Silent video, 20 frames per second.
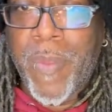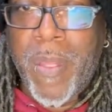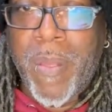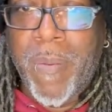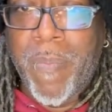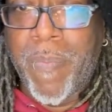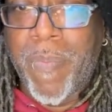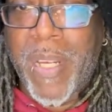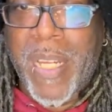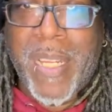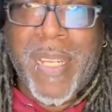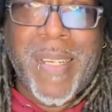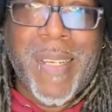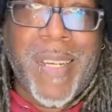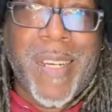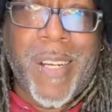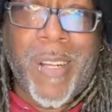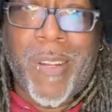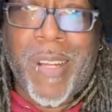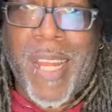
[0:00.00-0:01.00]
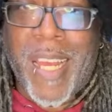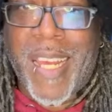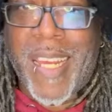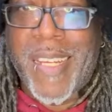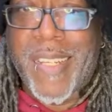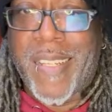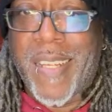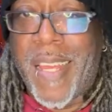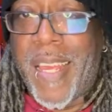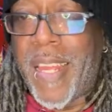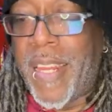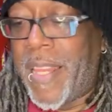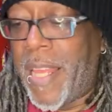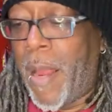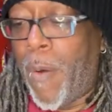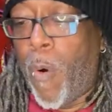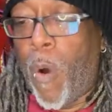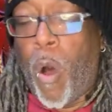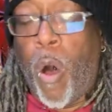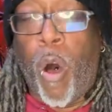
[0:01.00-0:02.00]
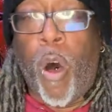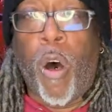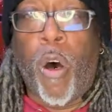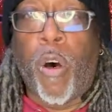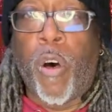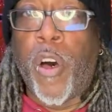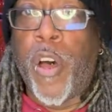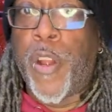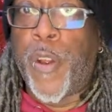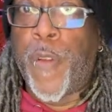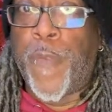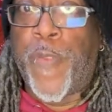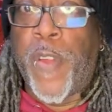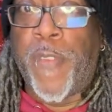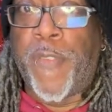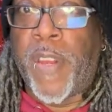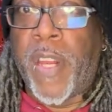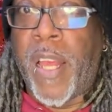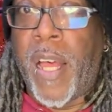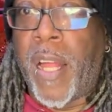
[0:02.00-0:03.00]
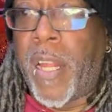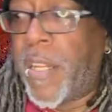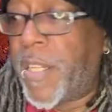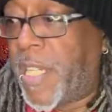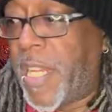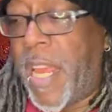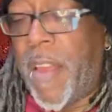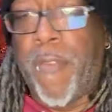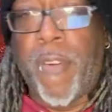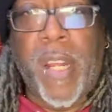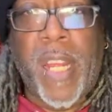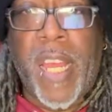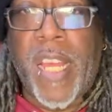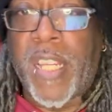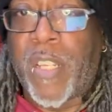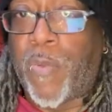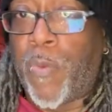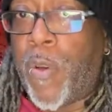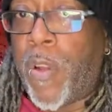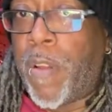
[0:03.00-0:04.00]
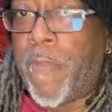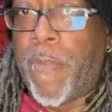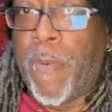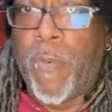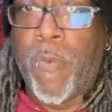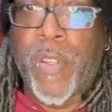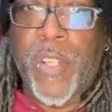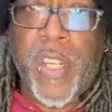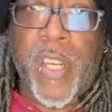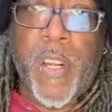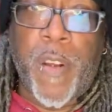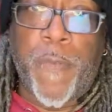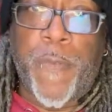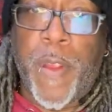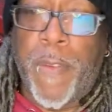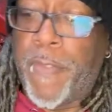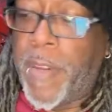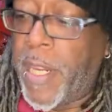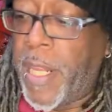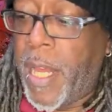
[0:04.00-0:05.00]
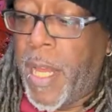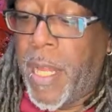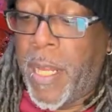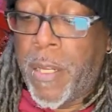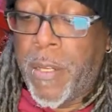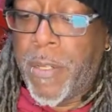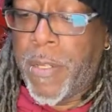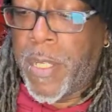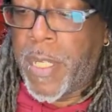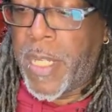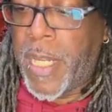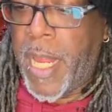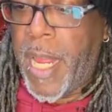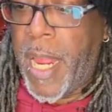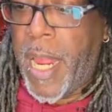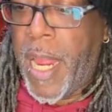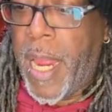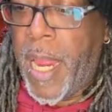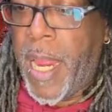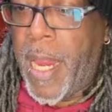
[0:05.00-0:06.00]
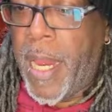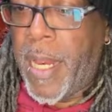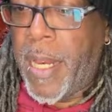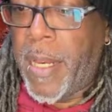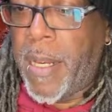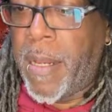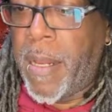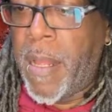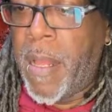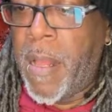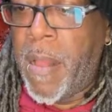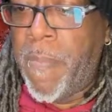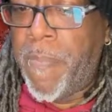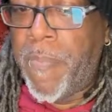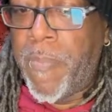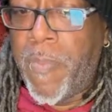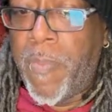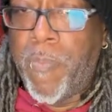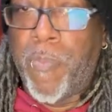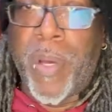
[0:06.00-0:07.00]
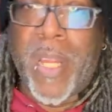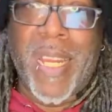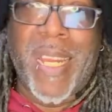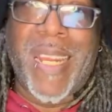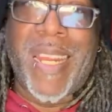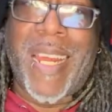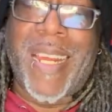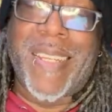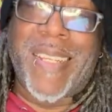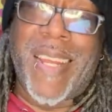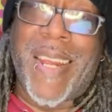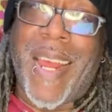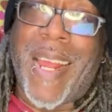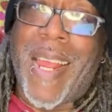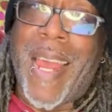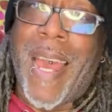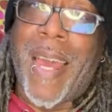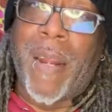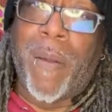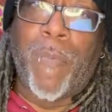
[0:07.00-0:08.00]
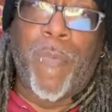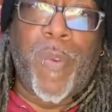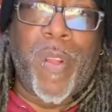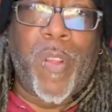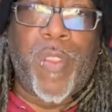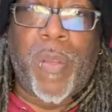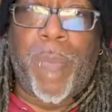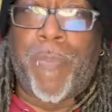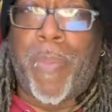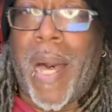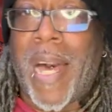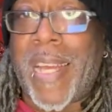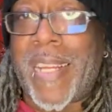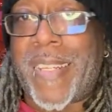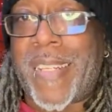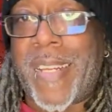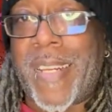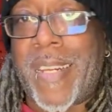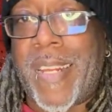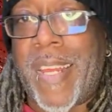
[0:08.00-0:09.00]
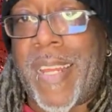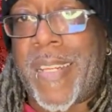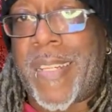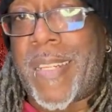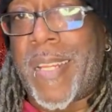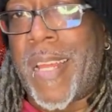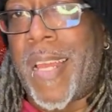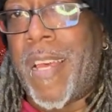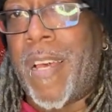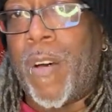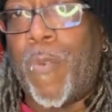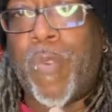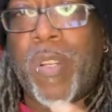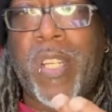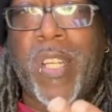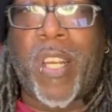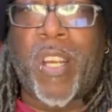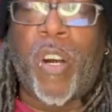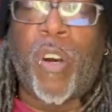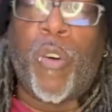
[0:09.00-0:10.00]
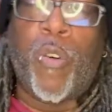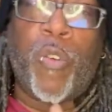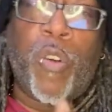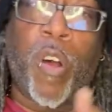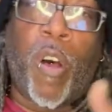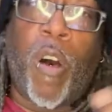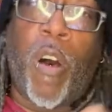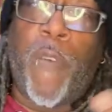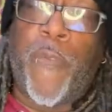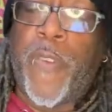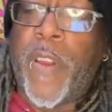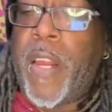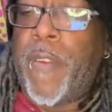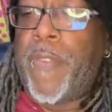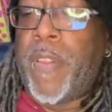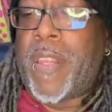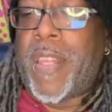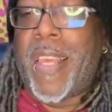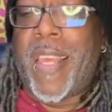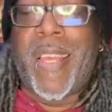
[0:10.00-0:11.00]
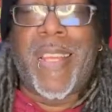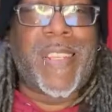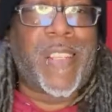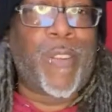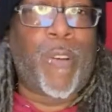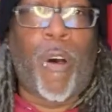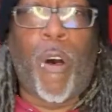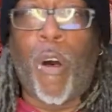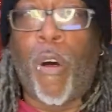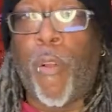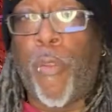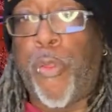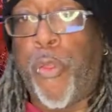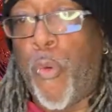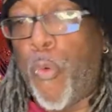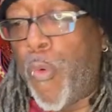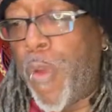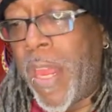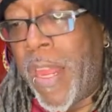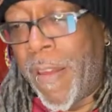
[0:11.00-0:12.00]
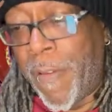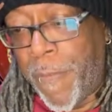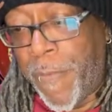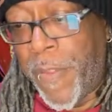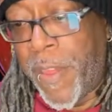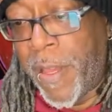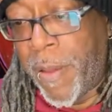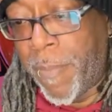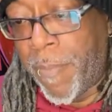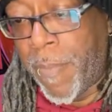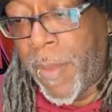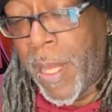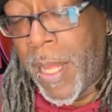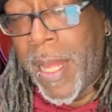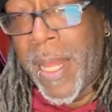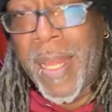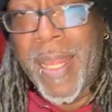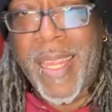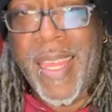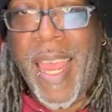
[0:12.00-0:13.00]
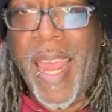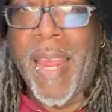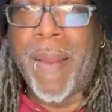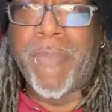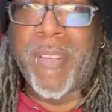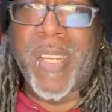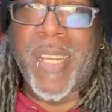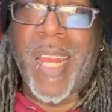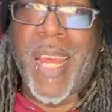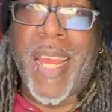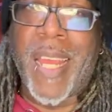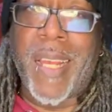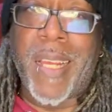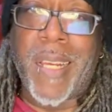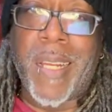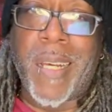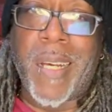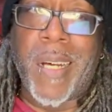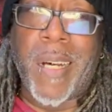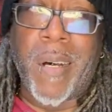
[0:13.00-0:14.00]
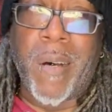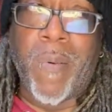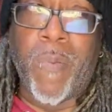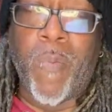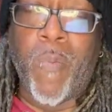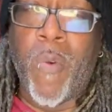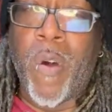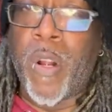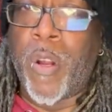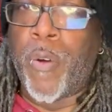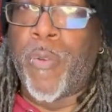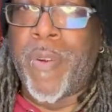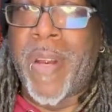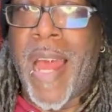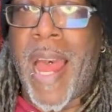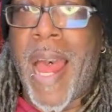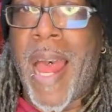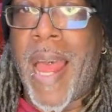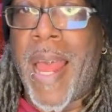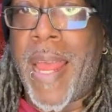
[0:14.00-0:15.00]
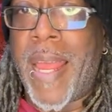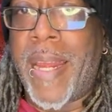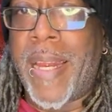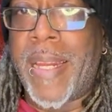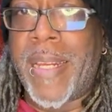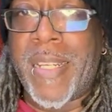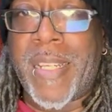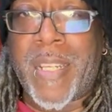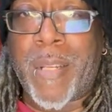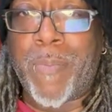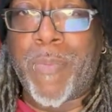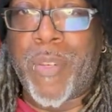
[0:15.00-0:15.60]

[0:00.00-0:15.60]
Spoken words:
but like I say, they were all under $50. Every last one of them was under $50, and like I said, I got them with the Boxing Day sale with the code off and everything. So all three of them came to like 109 and some